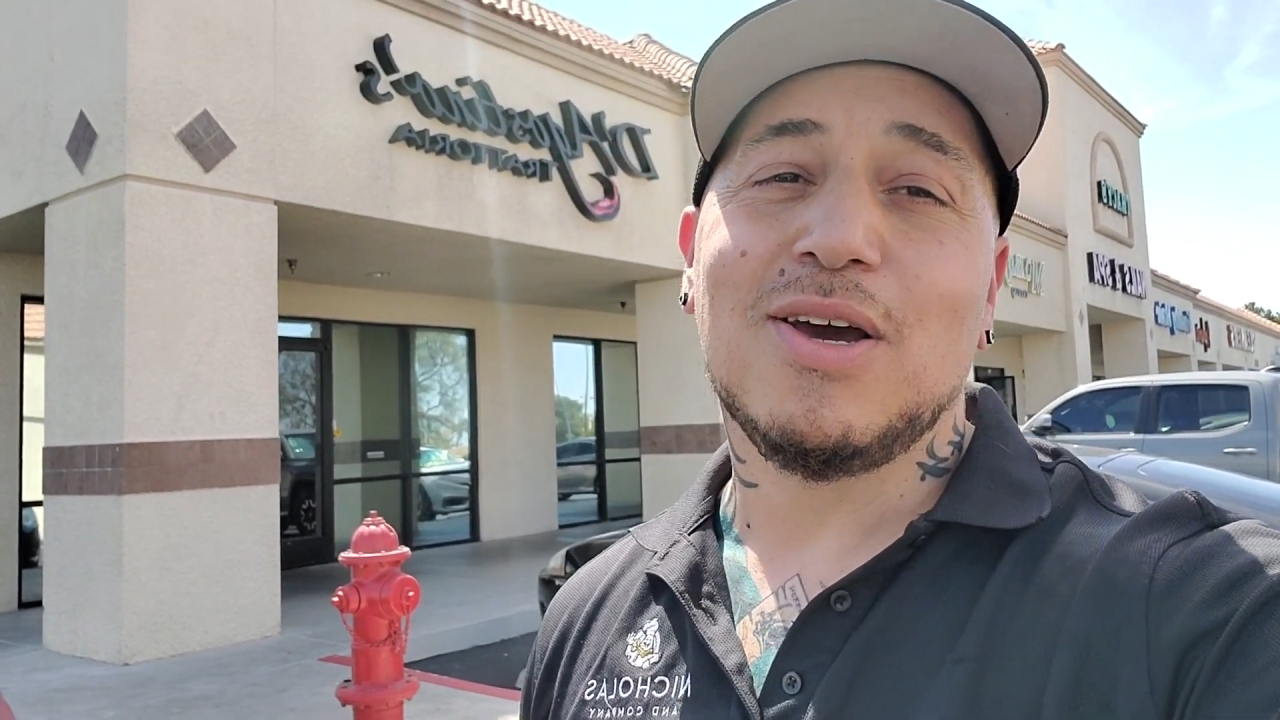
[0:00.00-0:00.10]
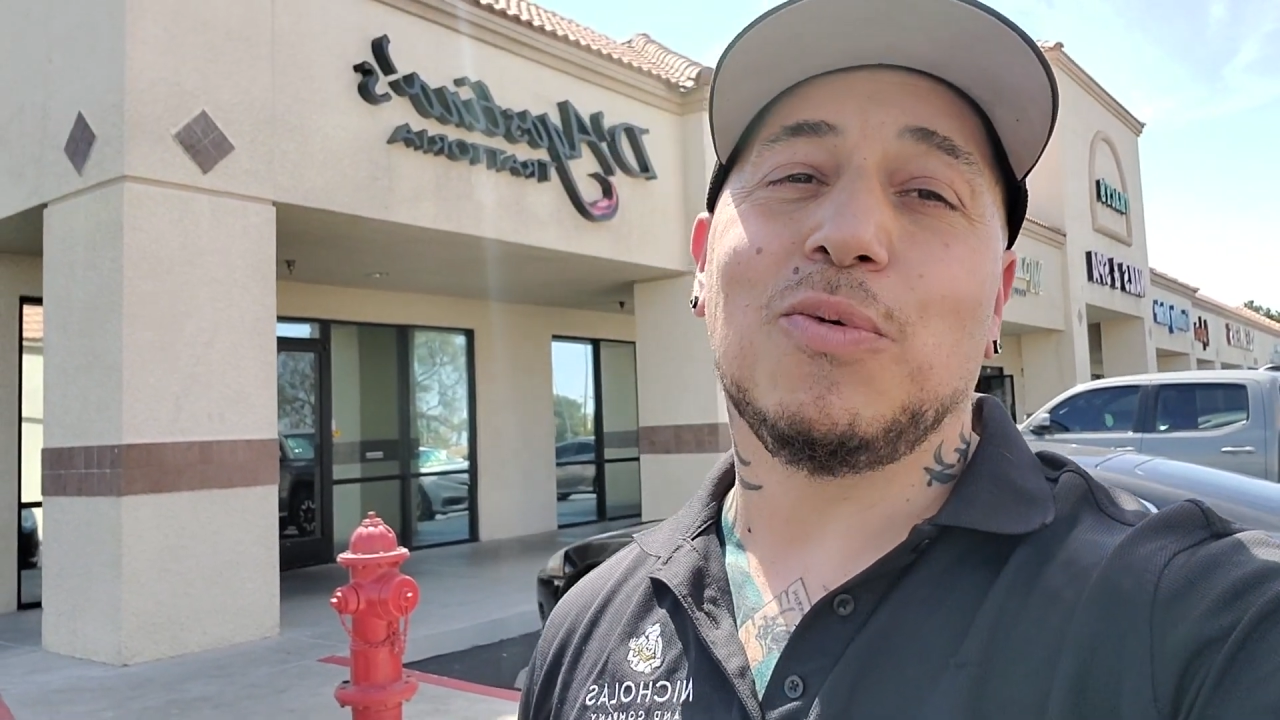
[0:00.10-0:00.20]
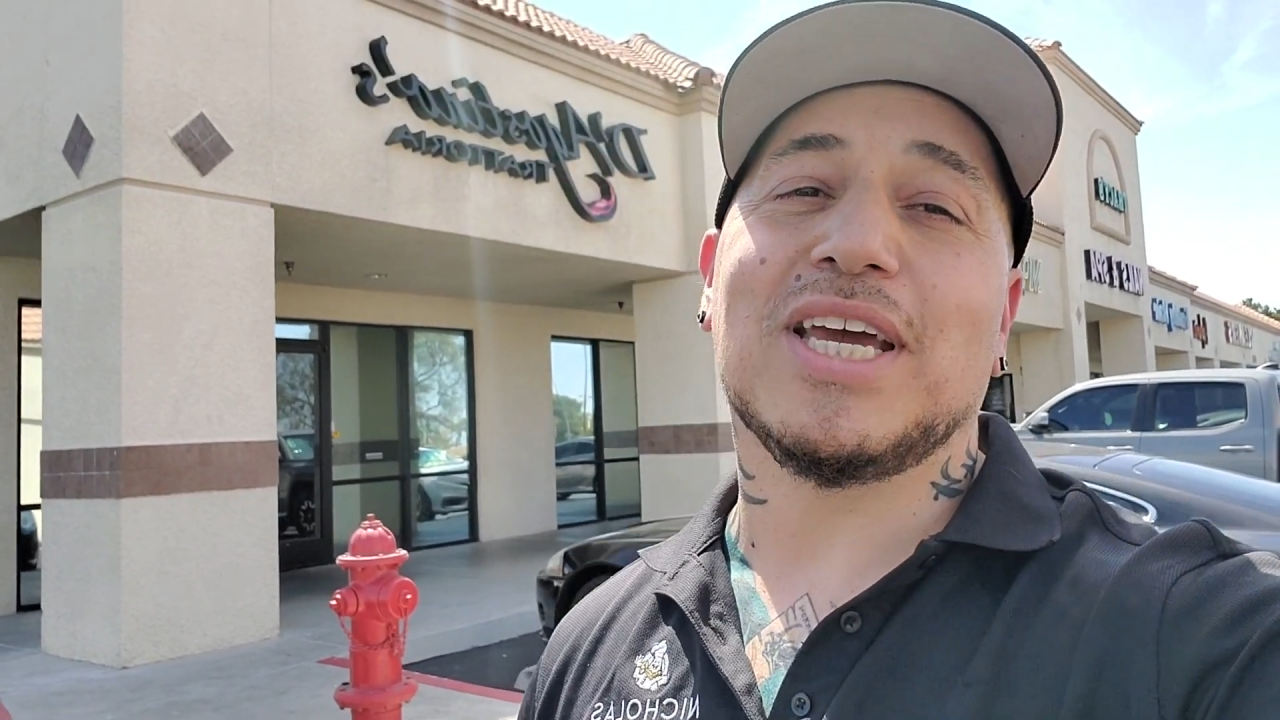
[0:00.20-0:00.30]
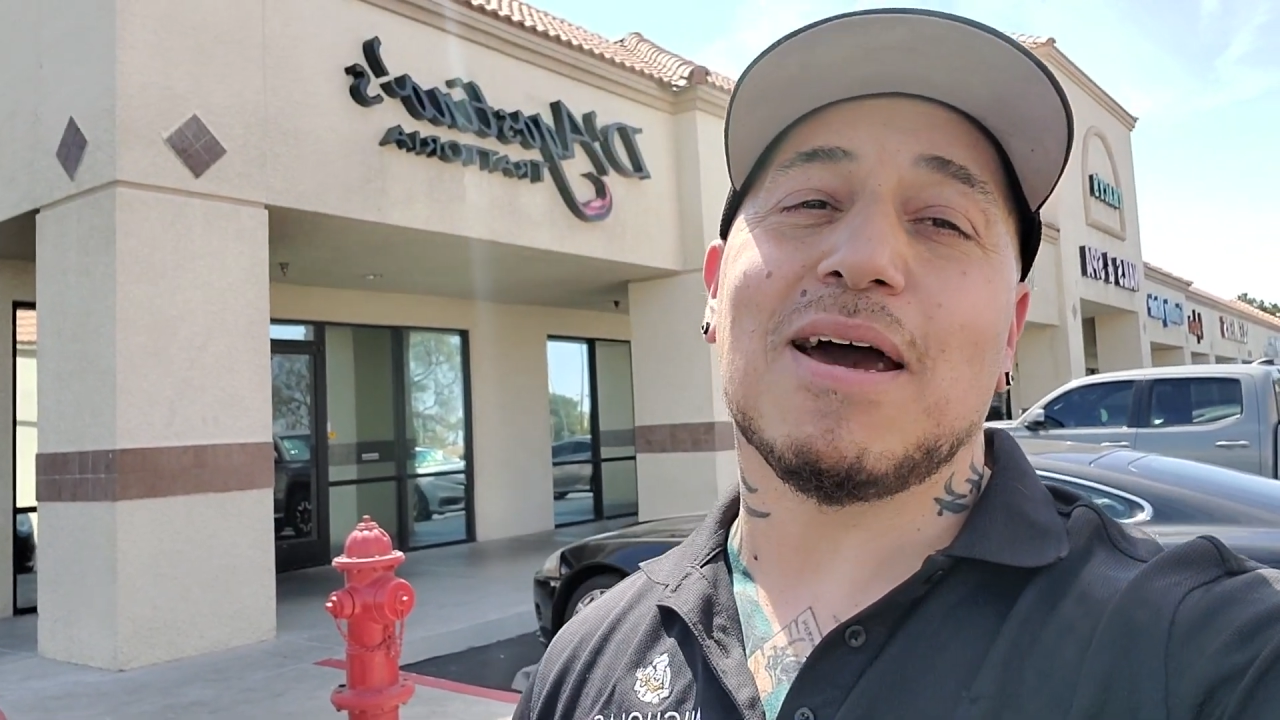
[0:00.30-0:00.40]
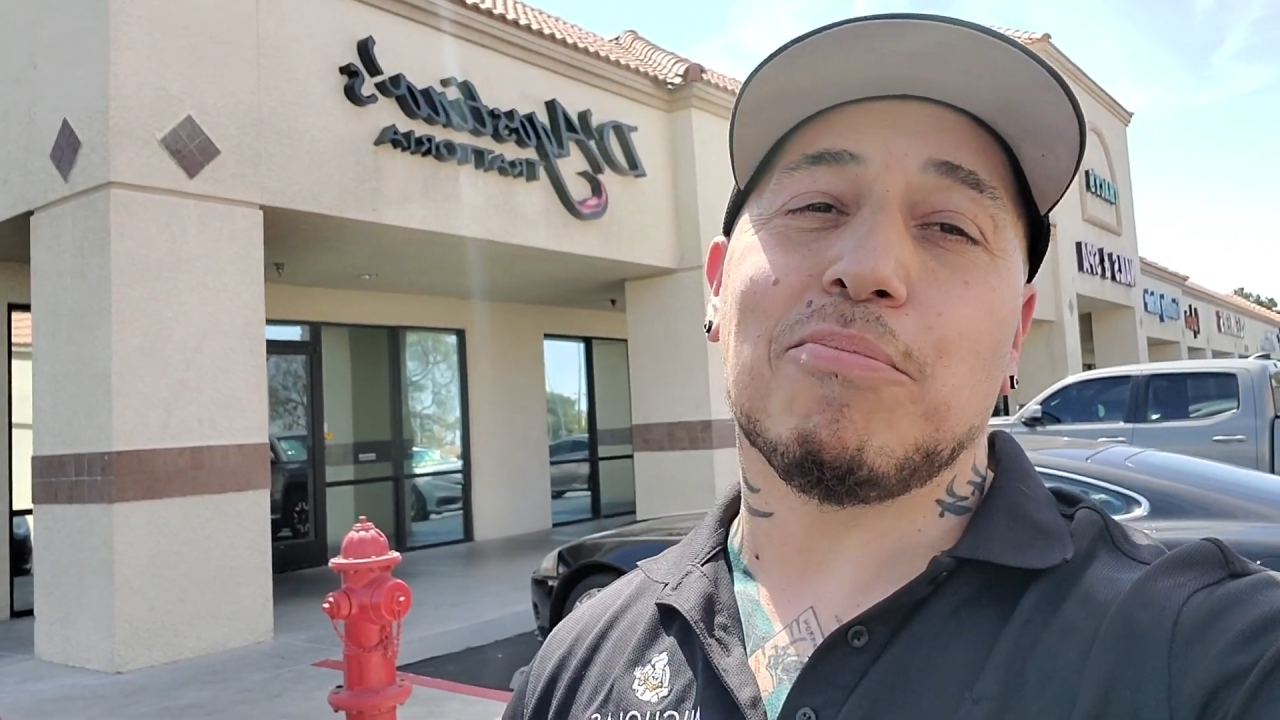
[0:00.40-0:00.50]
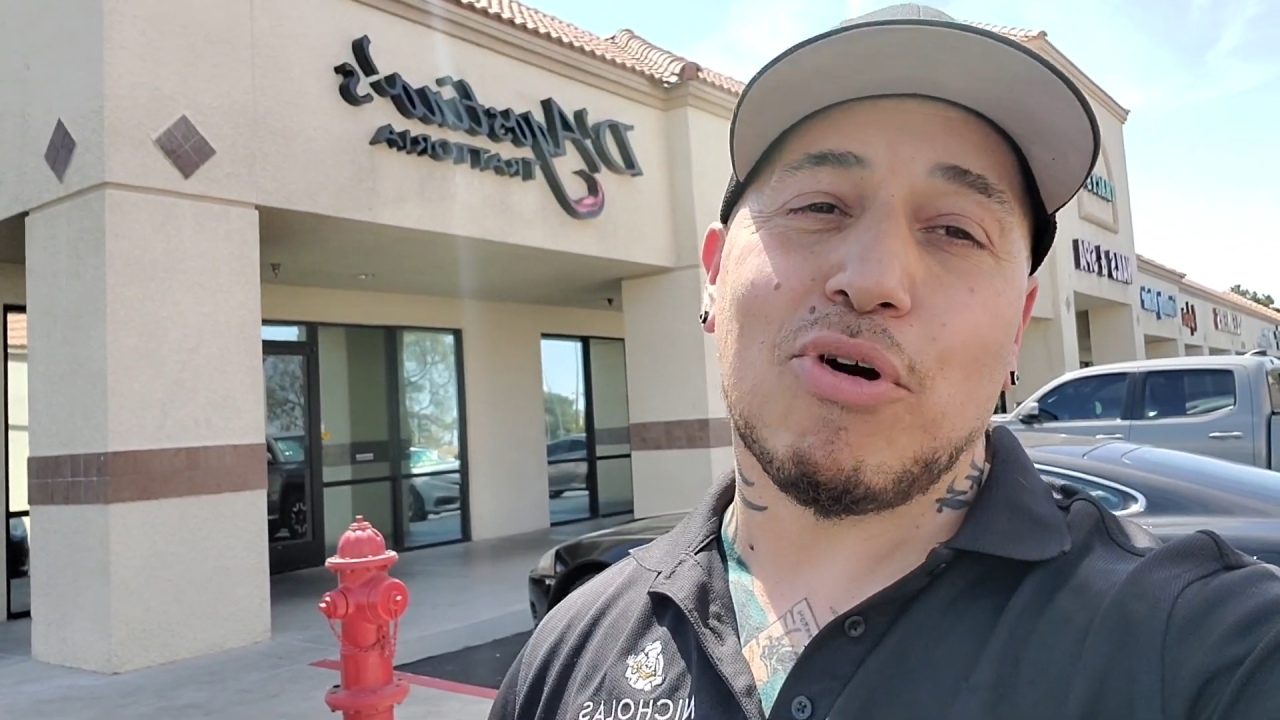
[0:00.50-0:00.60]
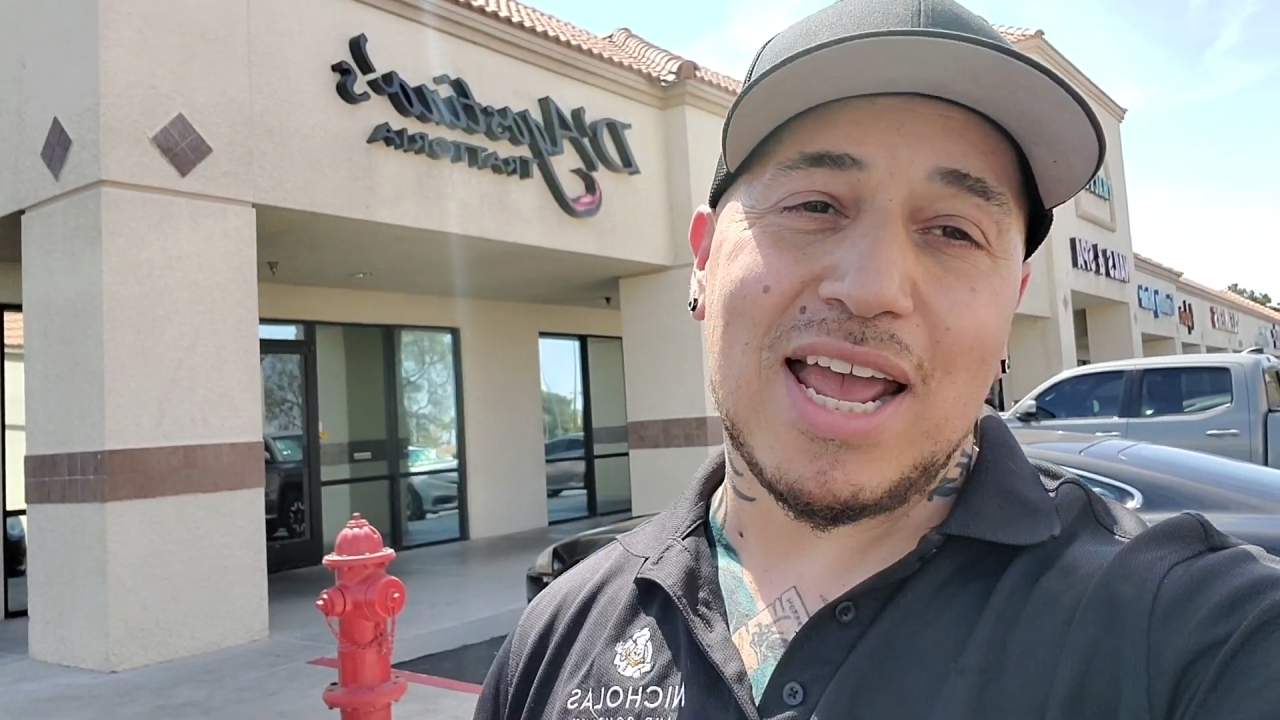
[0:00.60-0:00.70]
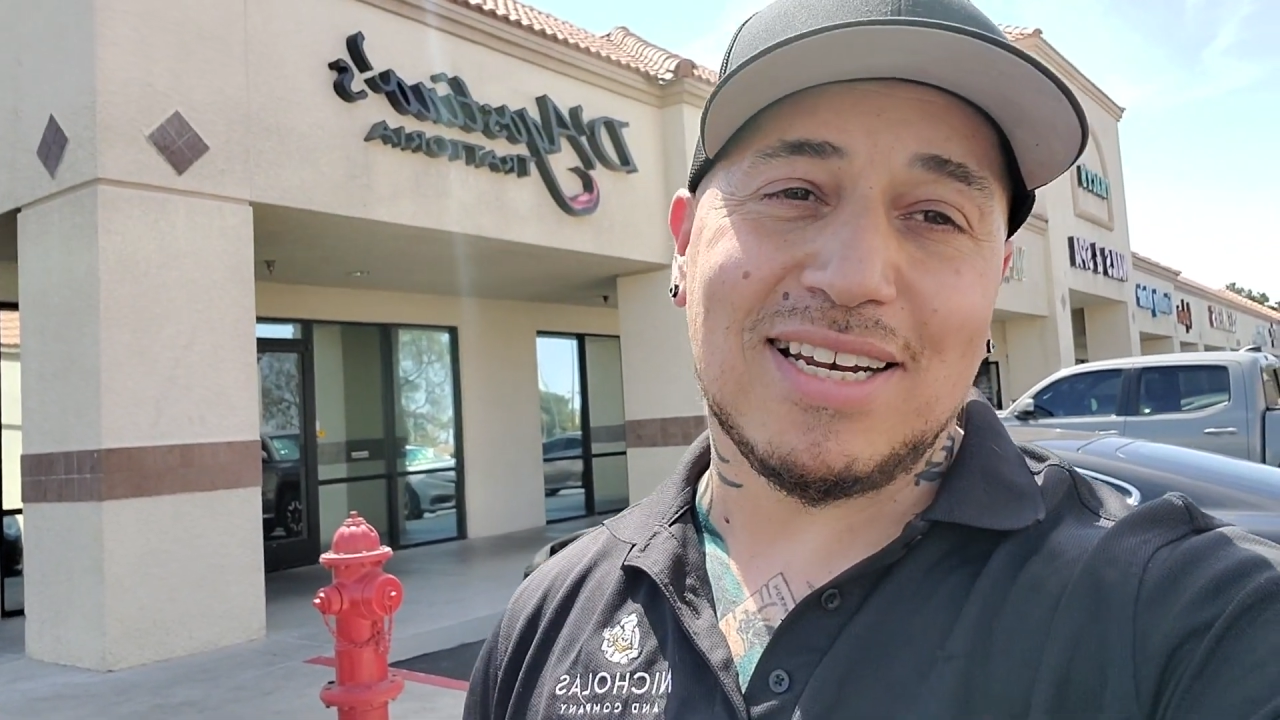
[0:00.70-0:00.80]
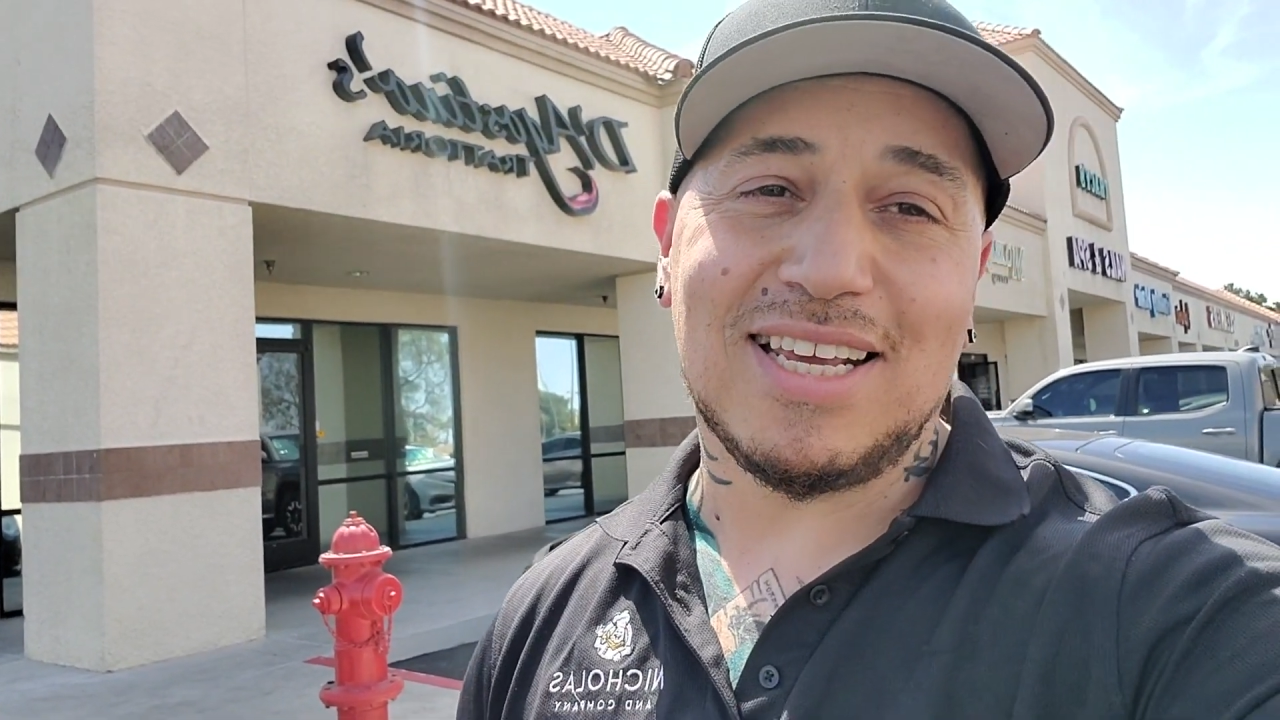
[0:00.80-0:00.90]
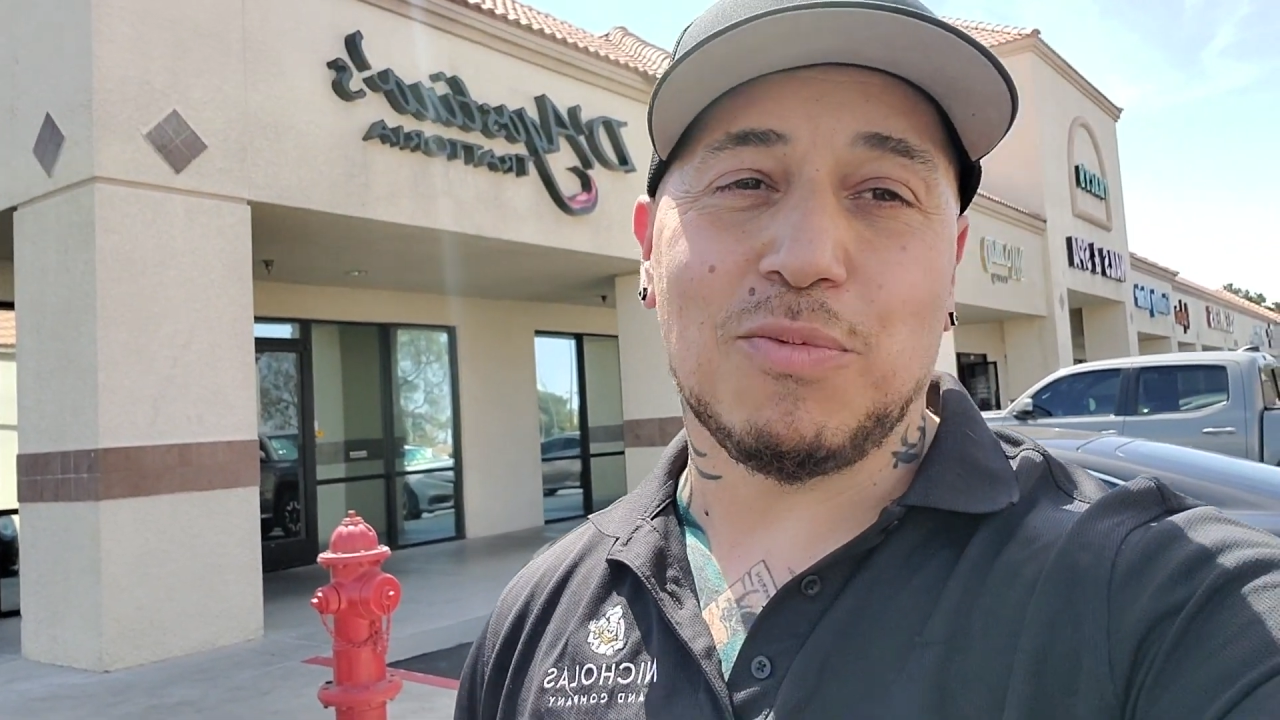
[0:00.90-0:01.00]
We got Brandy and